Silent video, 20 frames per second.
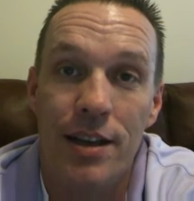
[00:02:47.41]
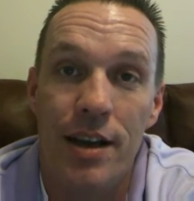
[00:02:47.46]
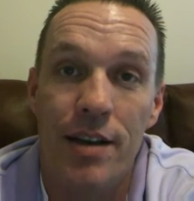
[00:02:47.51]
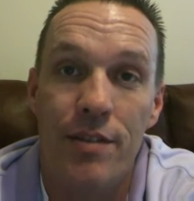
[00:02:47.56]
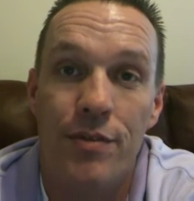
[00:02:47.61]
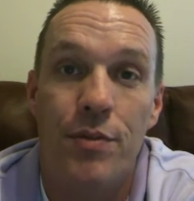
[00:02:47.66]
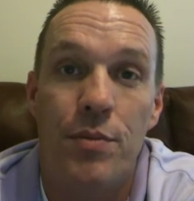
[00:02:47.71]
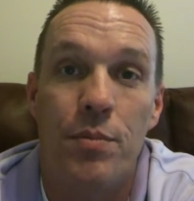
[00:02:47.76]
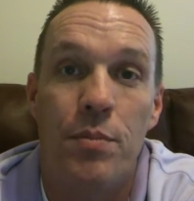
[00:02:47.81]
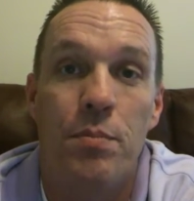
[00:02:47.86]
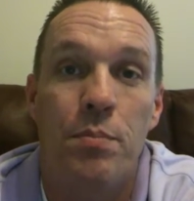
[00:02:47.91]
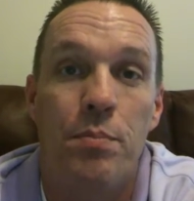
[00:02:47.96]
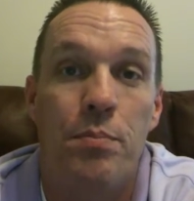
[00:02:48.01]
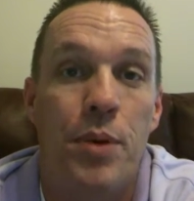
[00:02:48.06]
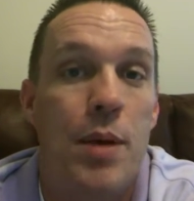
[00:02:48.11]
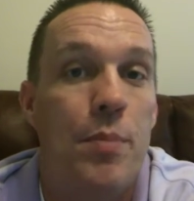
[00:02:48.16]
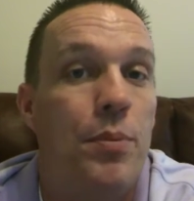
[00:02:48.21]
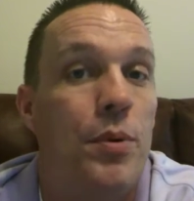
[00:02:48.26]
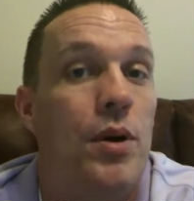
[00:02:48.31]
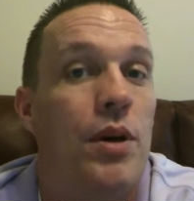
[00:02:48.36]
if
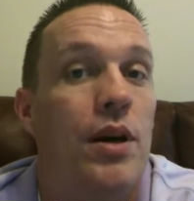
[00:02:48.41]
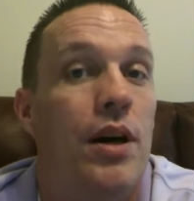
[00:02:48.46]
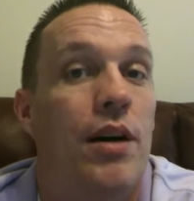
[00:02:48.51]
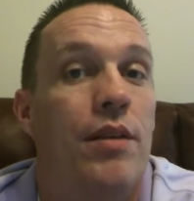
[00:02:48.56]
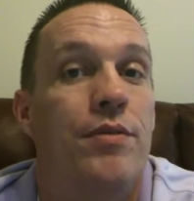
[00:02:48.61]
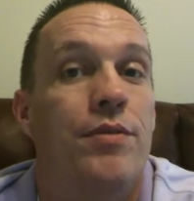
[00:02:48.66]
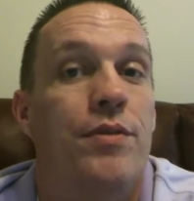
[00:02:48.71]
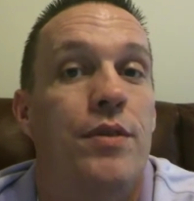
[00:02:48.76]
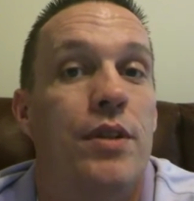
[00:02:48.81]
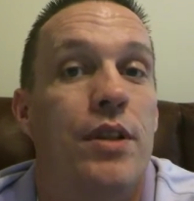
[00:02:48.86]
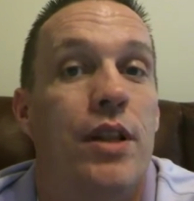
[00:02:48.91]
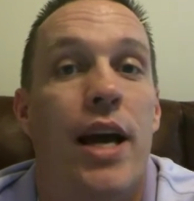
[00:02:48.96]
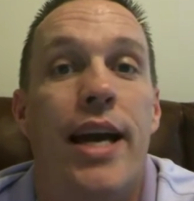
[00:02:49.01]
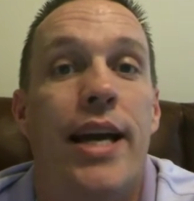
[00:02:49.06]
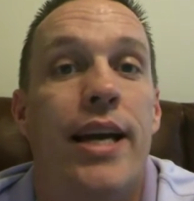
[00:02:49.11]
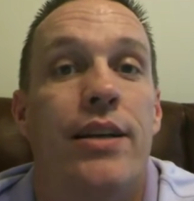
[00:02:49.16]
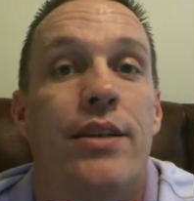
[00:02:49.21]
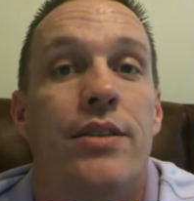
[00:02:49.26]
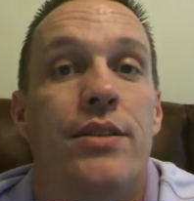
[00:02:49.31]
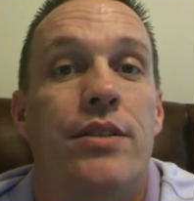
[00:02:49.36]
people of
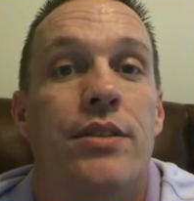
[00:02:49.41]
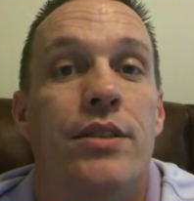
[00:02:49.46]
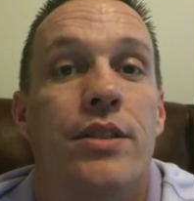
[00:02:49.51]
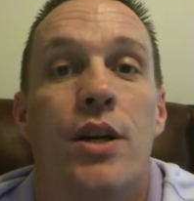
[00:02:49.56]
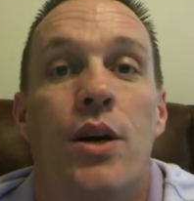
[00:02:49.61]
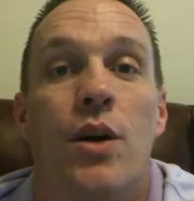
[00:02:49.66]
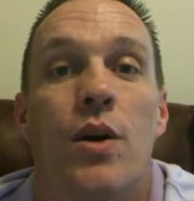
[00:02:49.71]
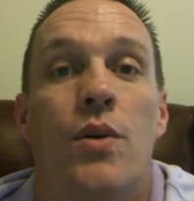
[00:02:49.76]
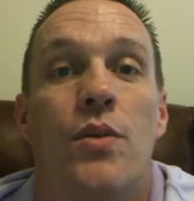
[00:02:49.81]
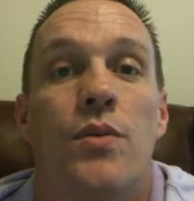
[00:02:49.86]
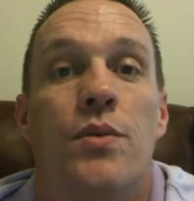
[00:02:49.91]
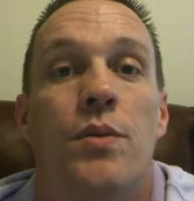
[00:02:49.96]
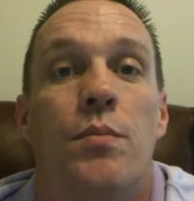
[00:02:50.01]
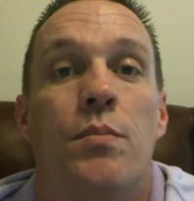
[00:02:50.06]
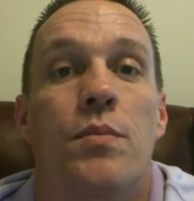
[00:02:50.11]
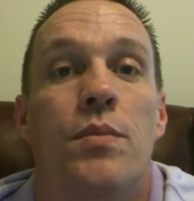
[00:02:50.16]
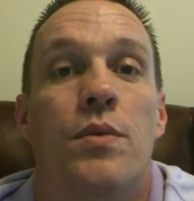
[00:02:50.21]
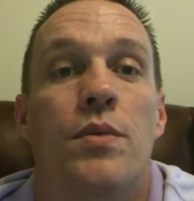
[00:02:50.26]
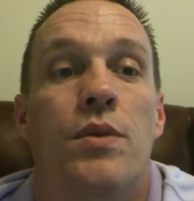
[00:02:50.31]
like, you know, the,